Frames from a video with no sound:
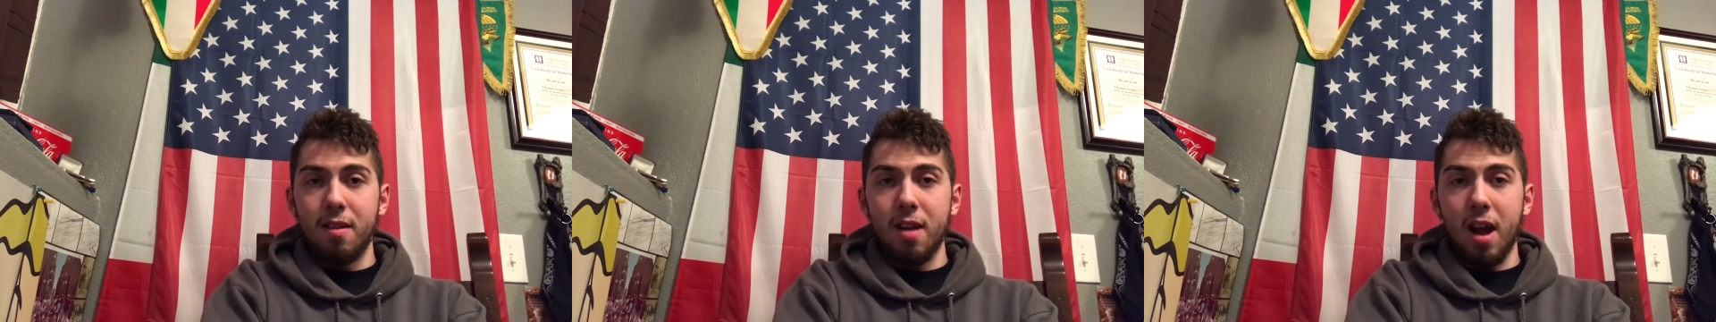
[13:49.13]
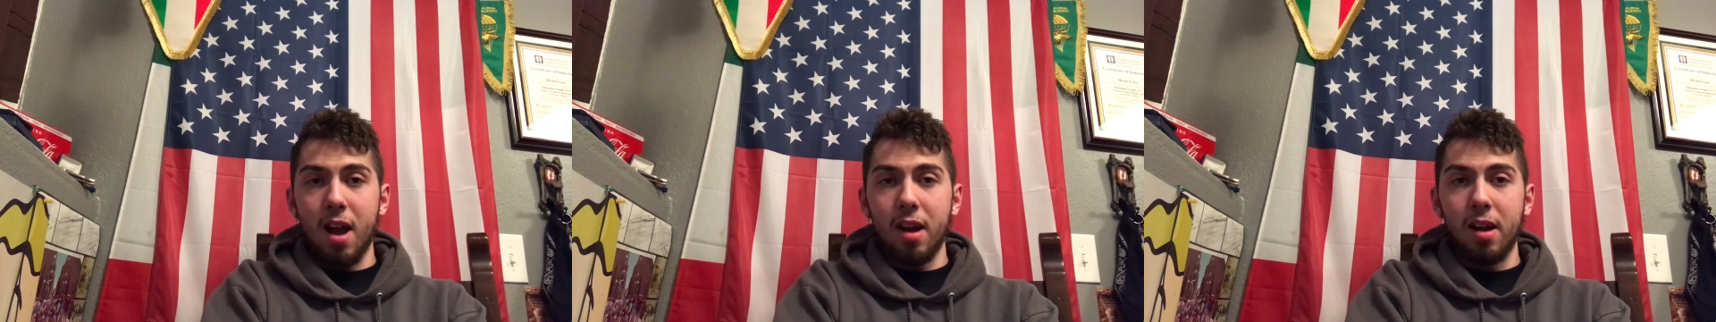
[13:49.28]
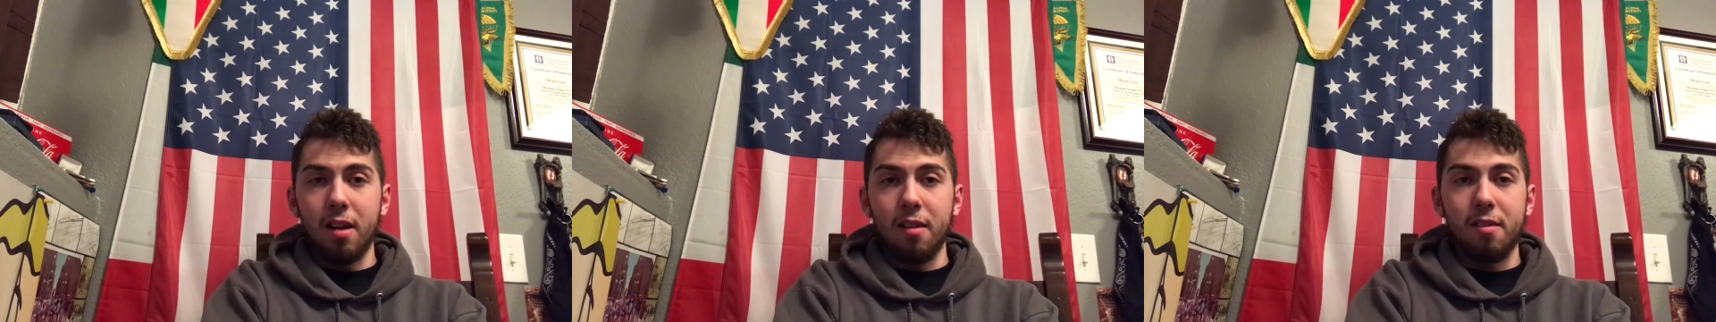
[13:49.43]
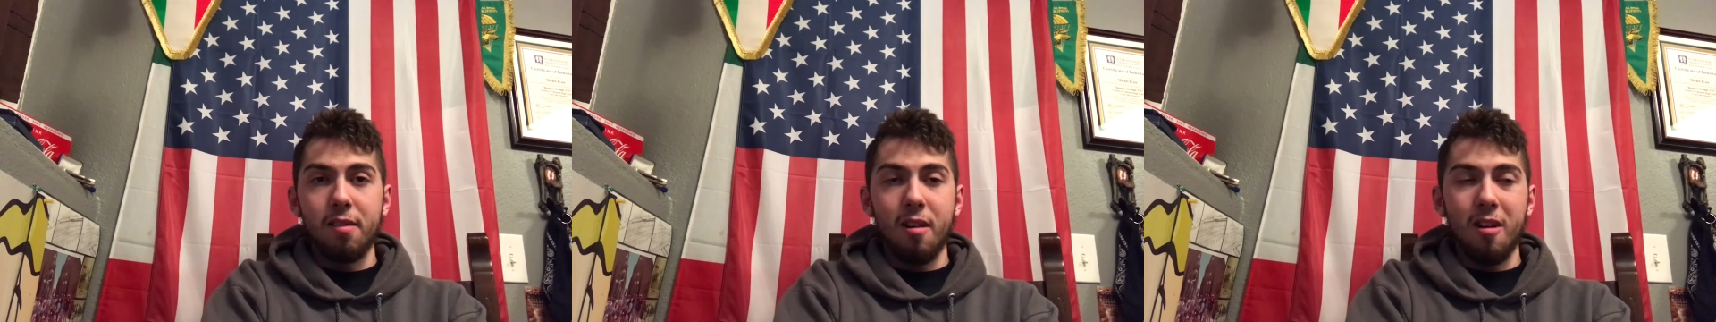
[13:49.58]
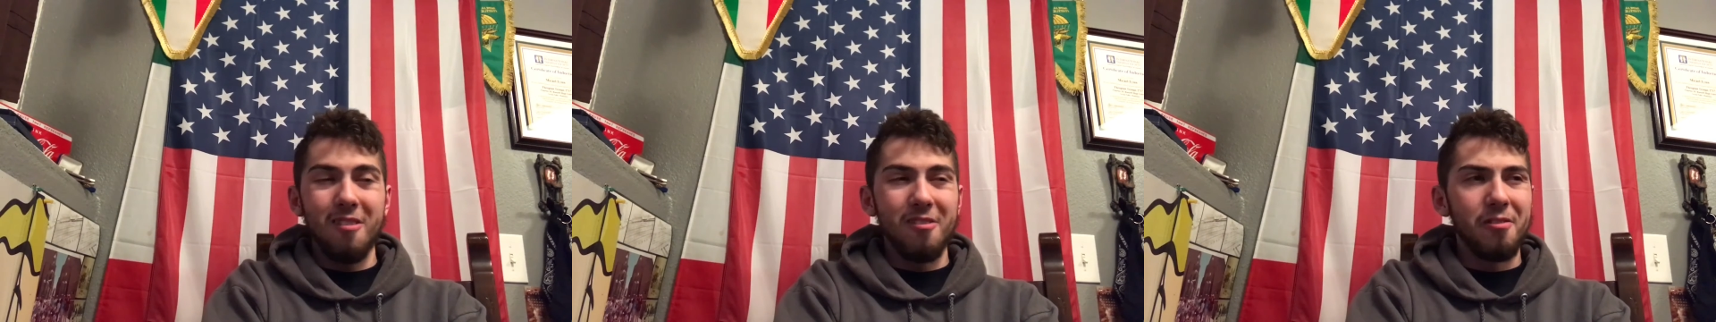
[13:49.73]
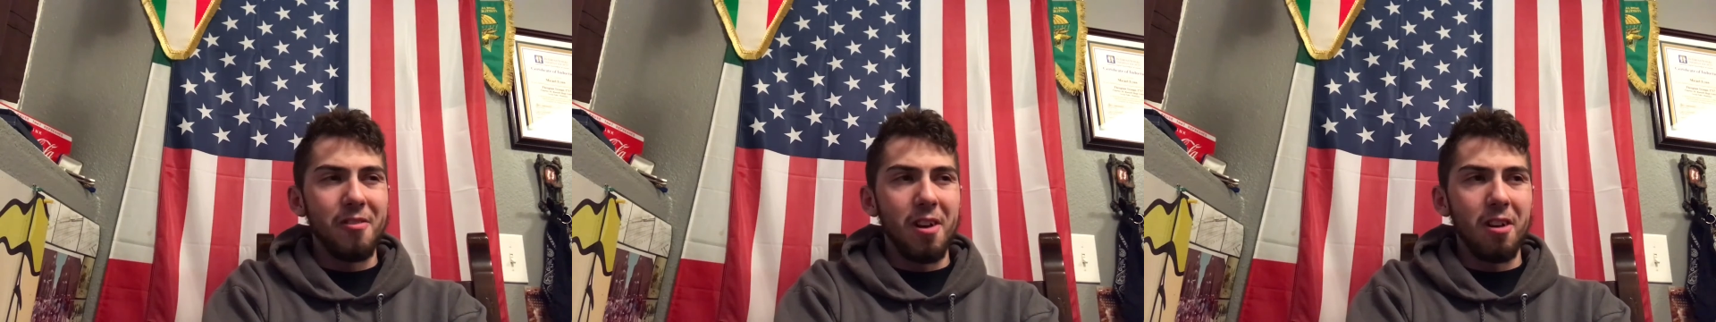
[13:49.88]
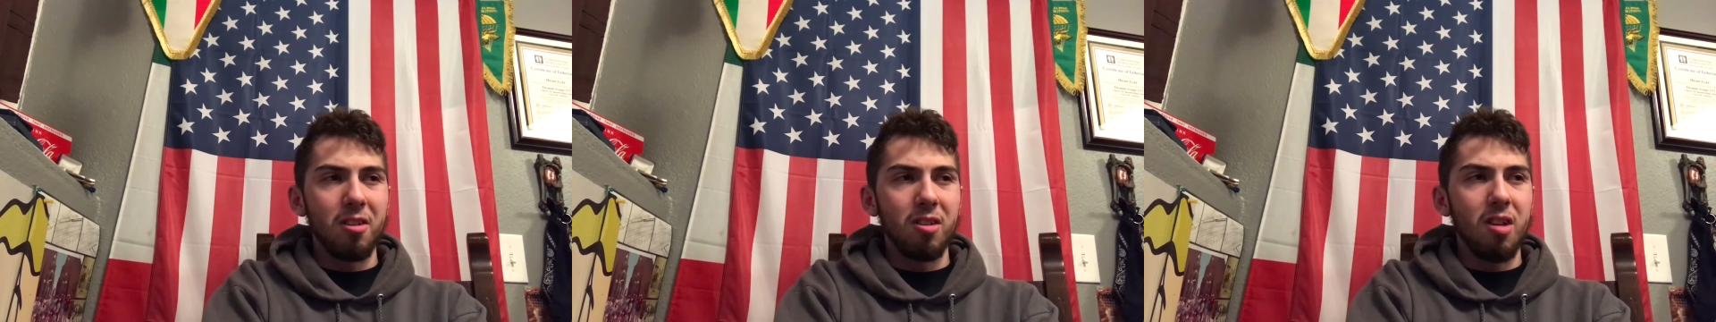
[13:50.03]
died and Sarah
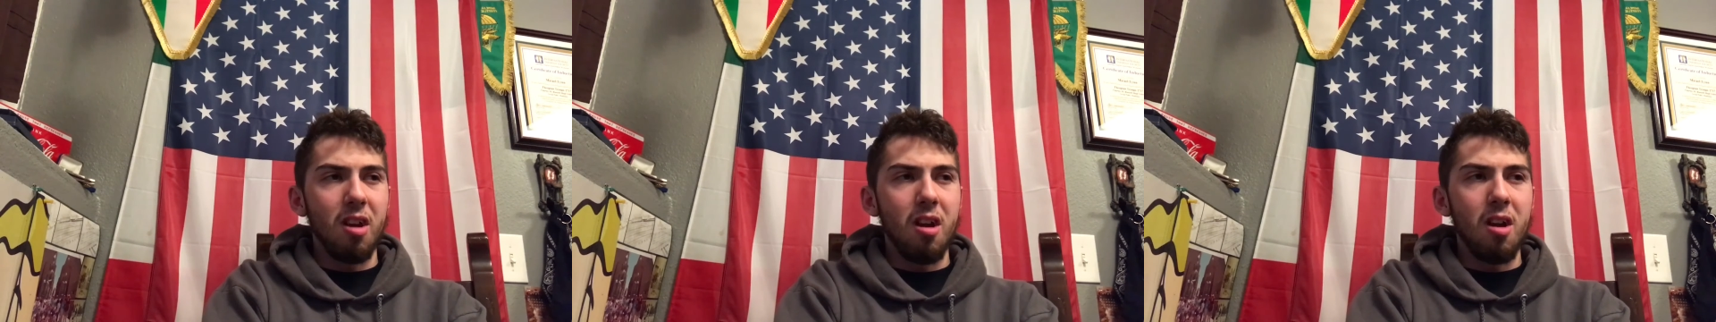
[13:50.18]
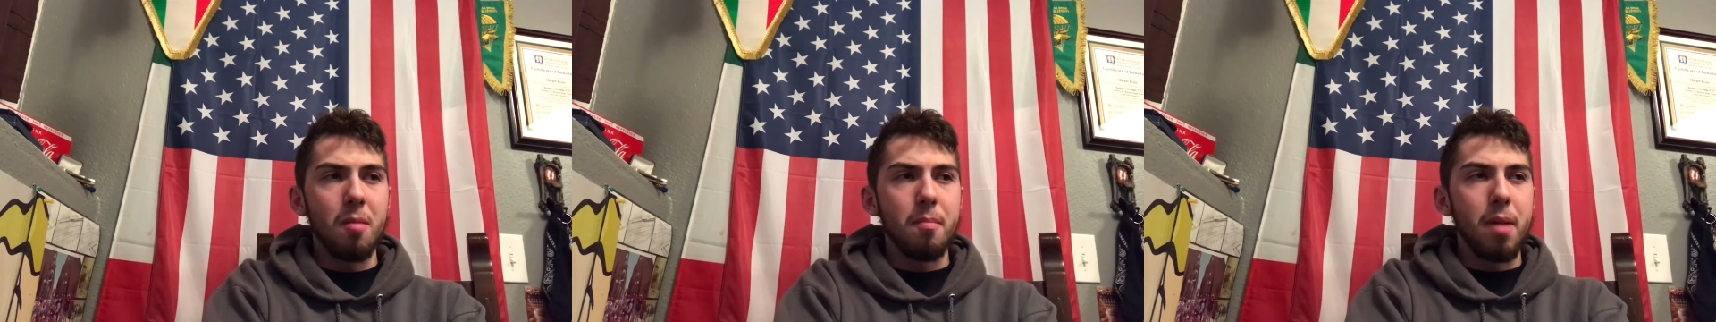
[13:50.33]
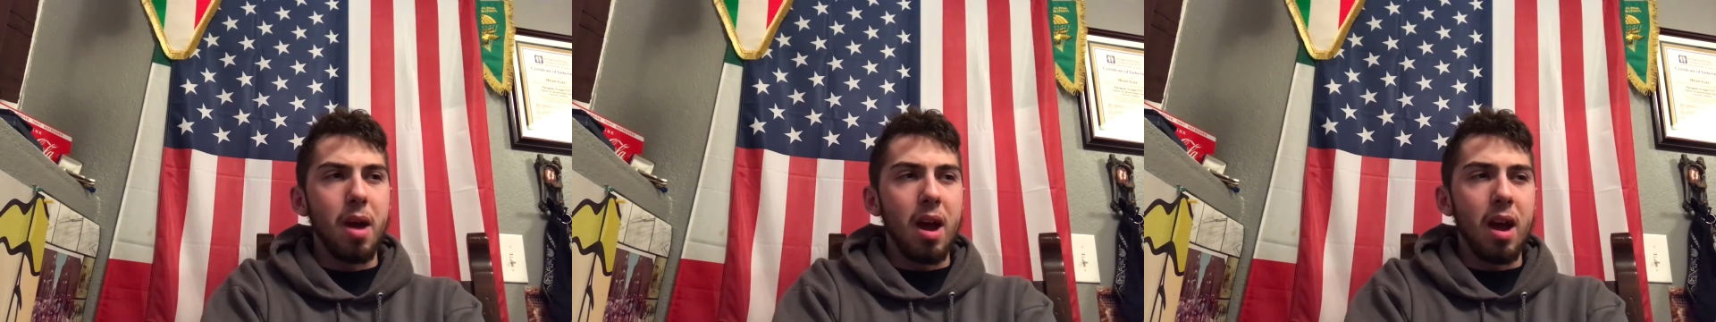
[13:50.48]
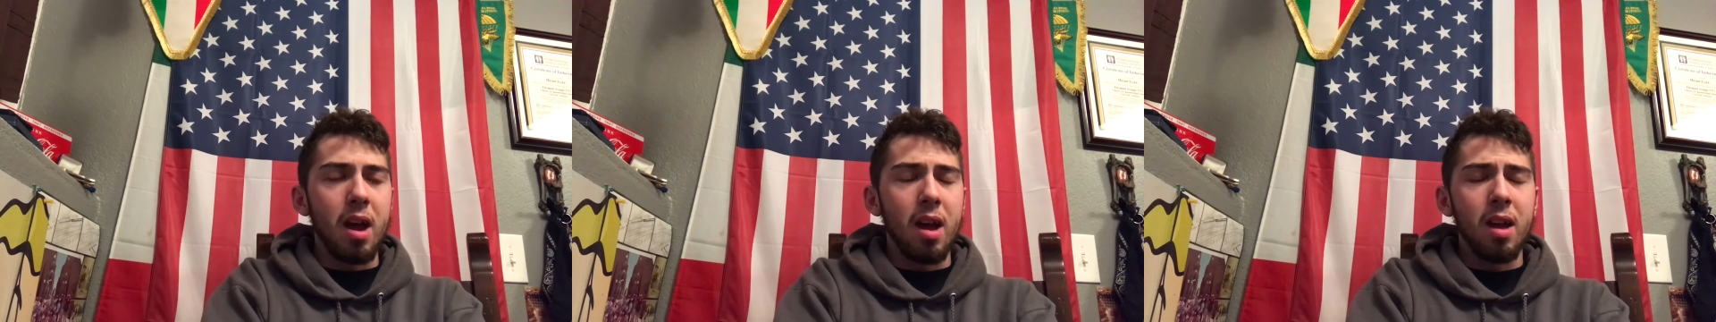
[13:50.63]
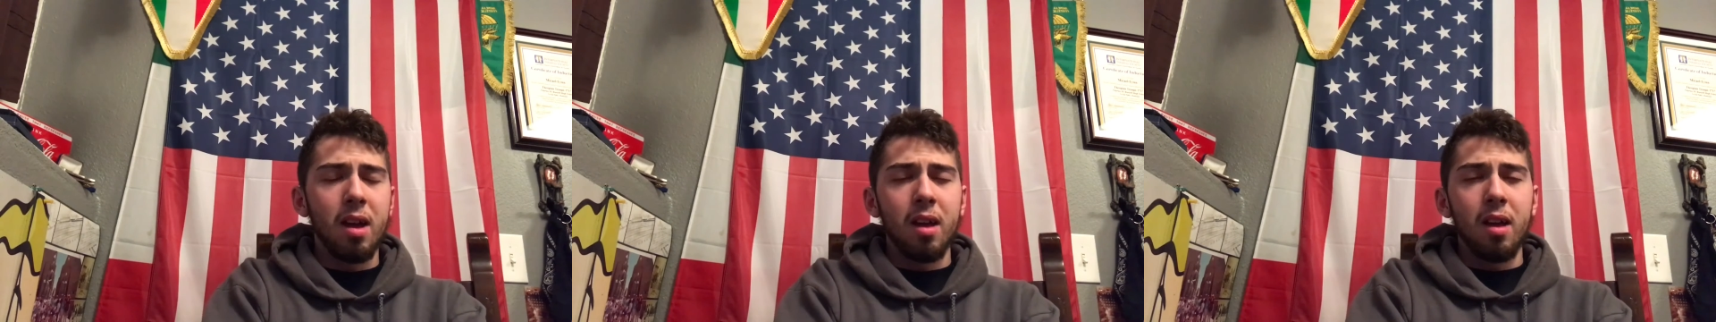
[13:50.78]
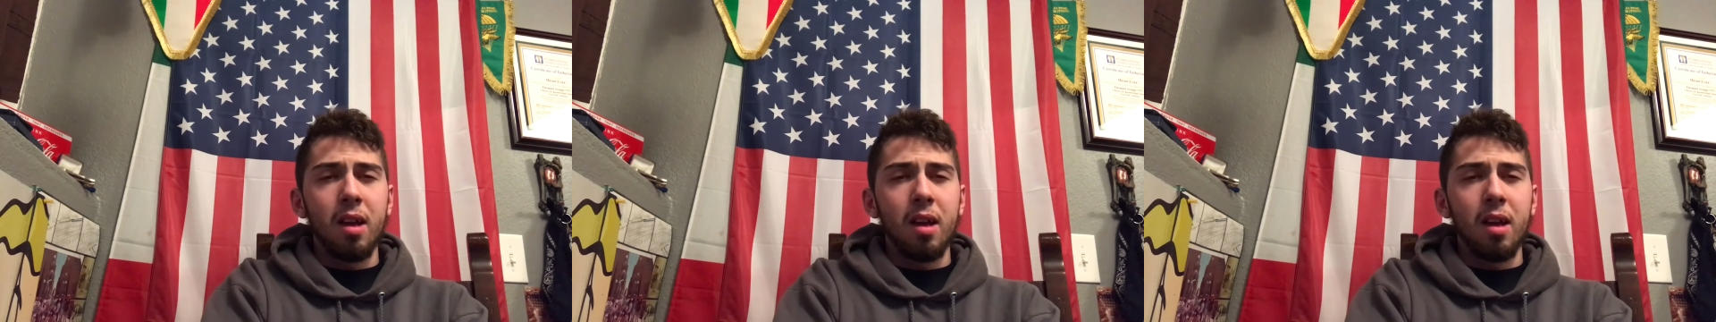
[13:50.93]
fell in combat.